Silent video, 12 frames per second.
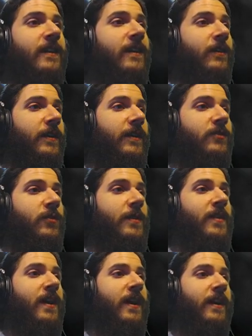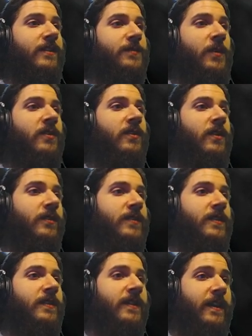Okay, the Dreaming Eye, a small
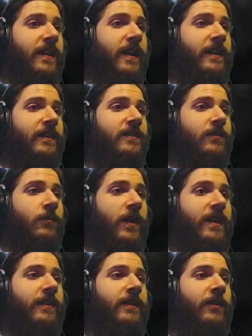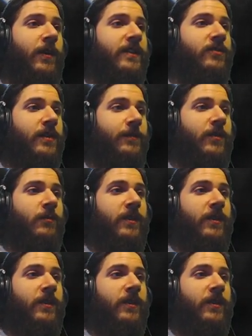cult dedicated to waking the Great Dreamer.